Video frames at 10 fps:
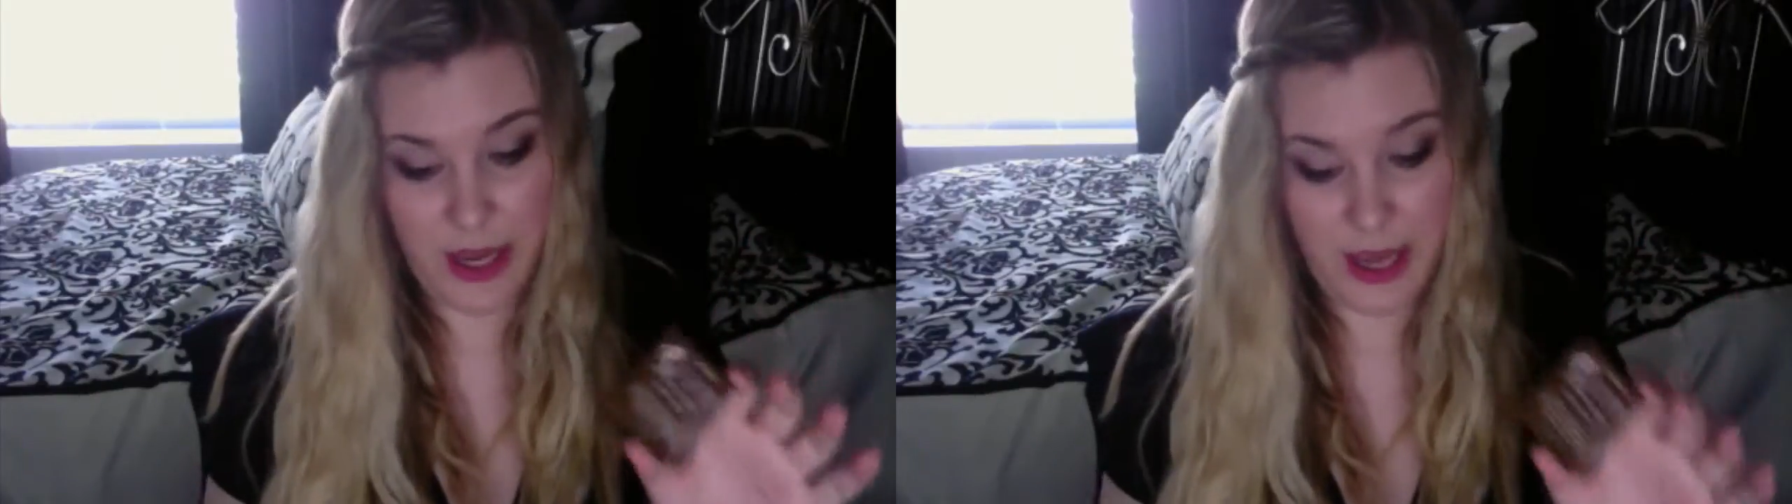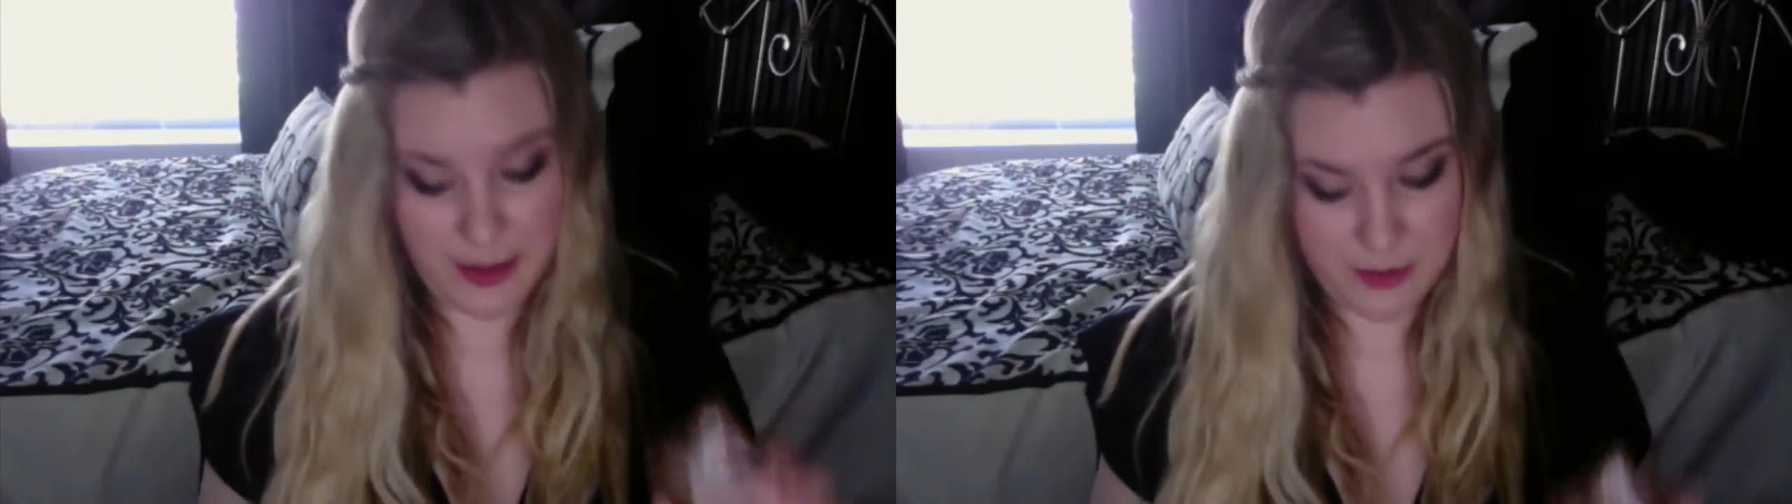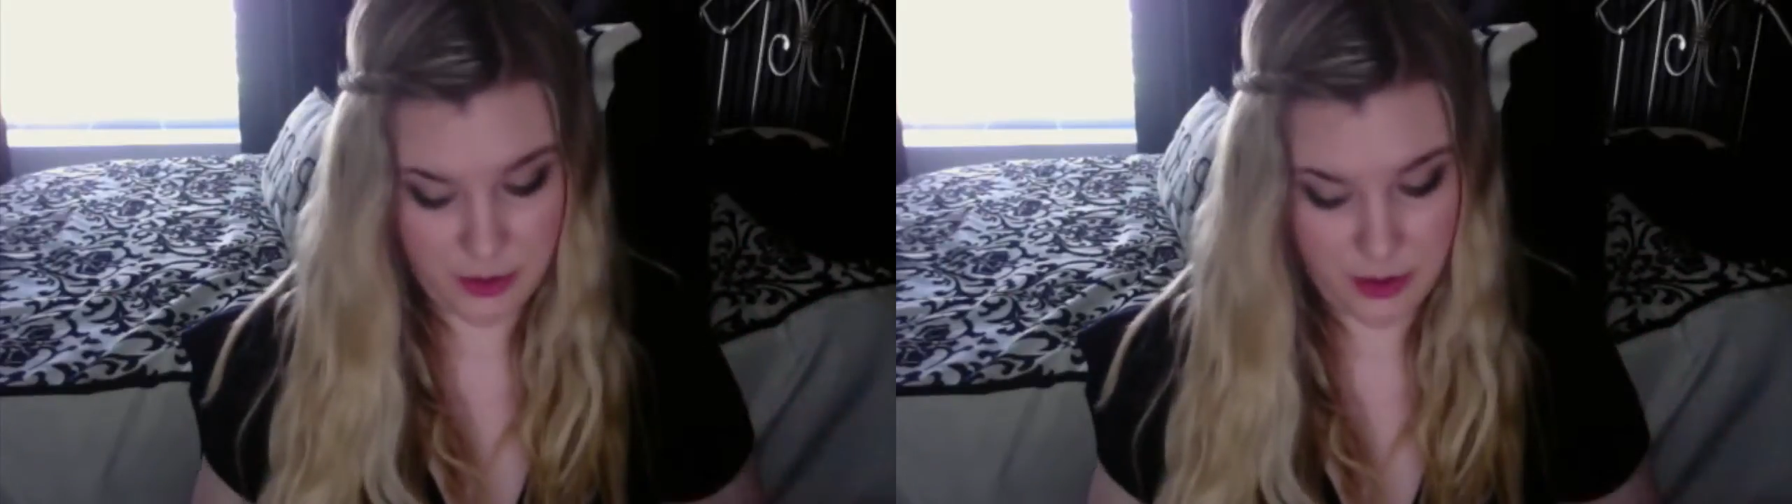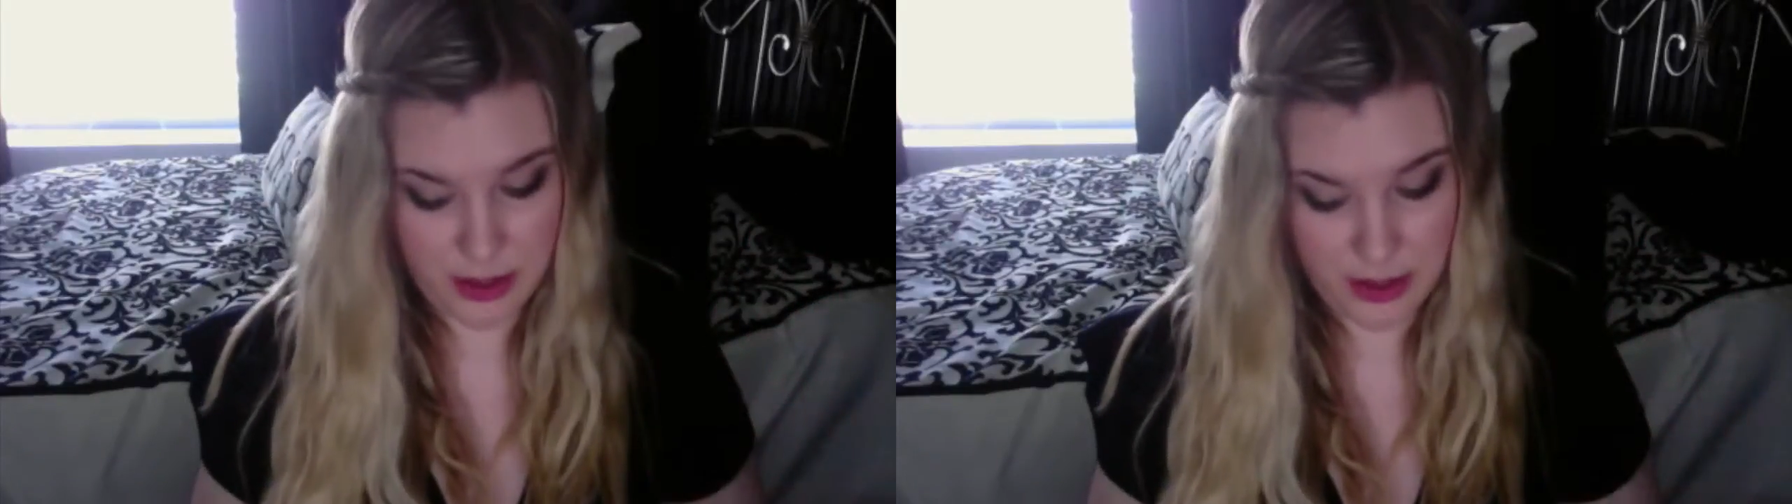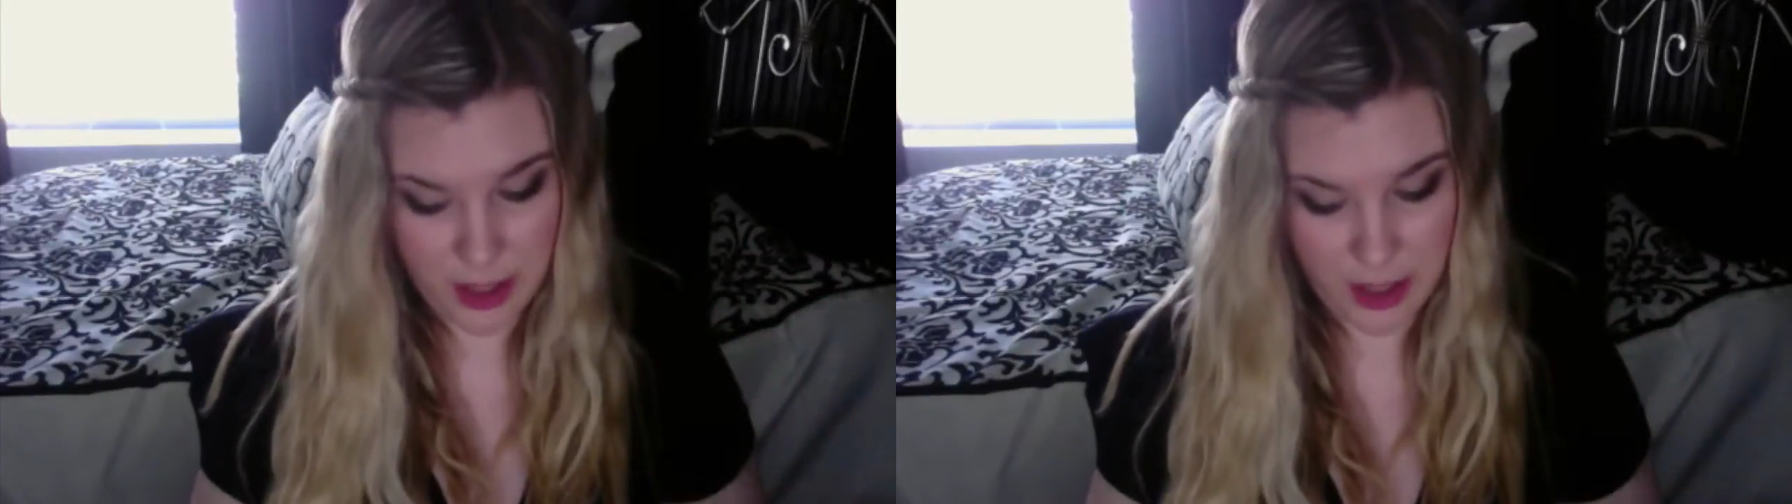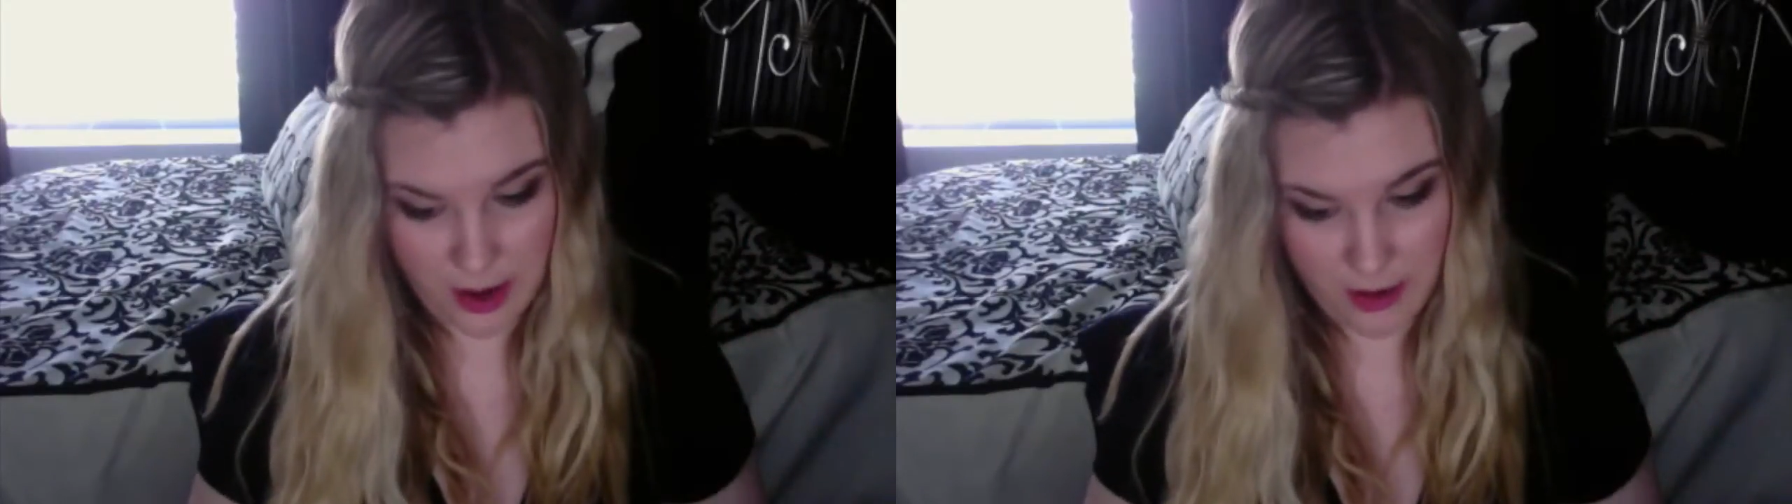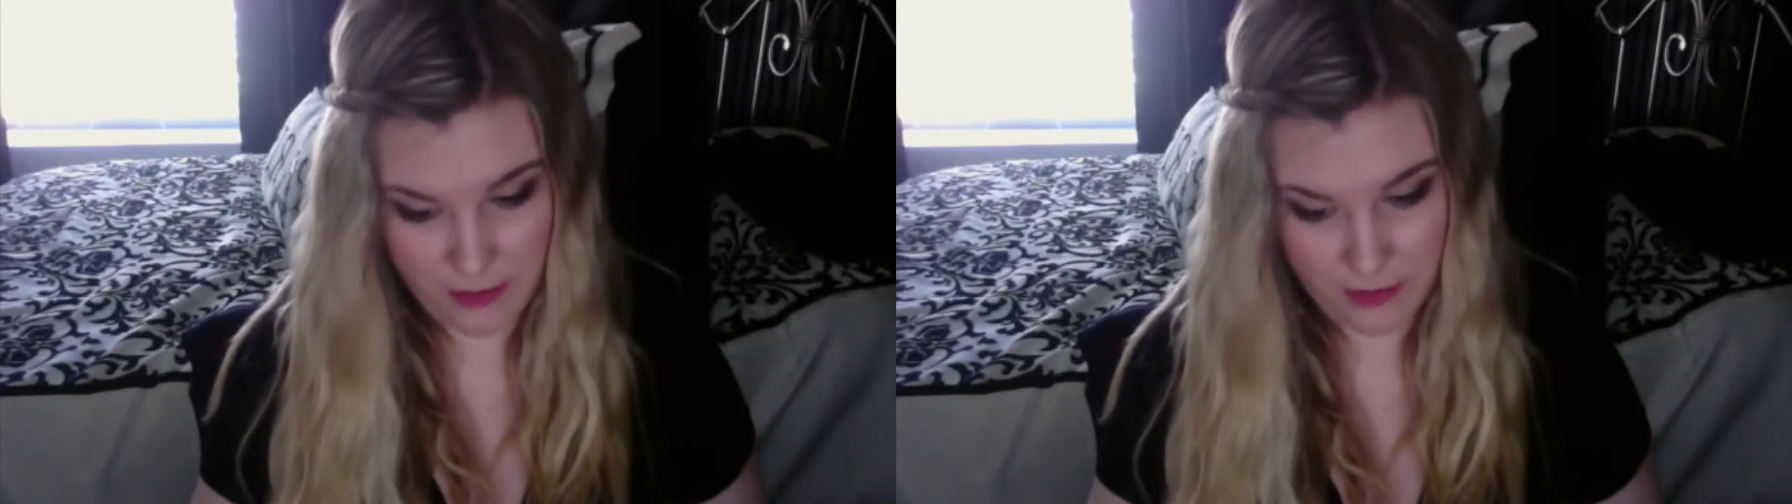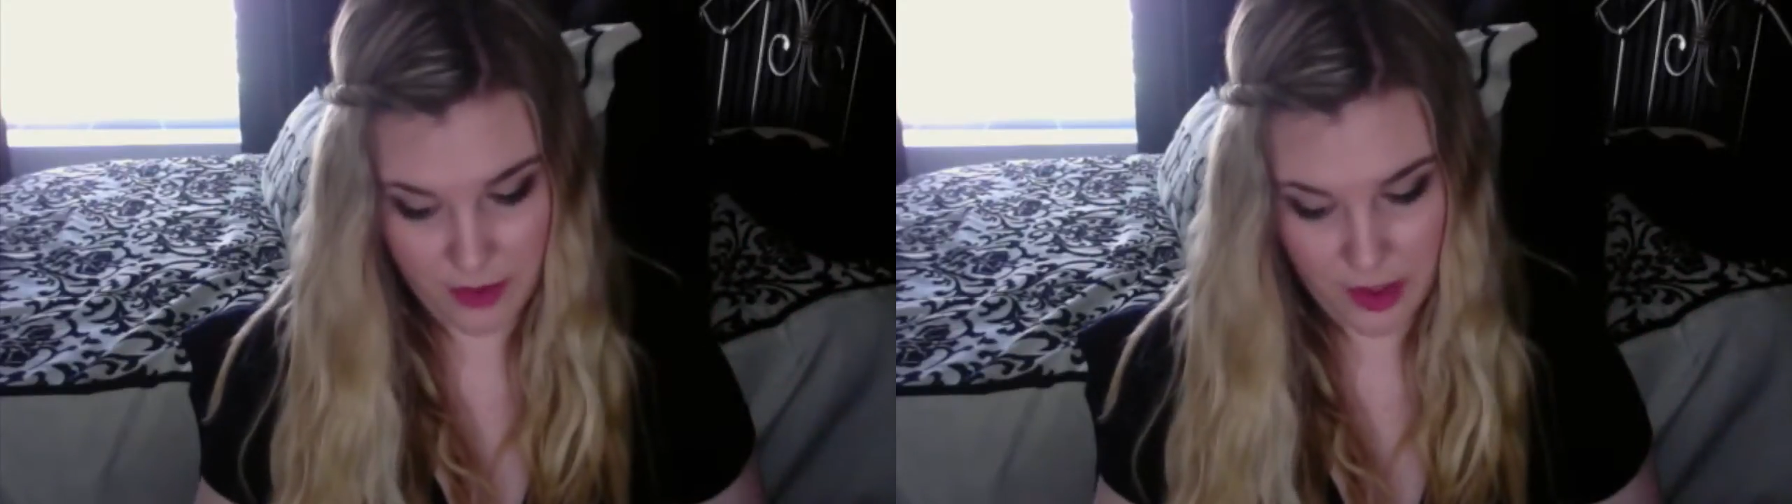I absolutely love.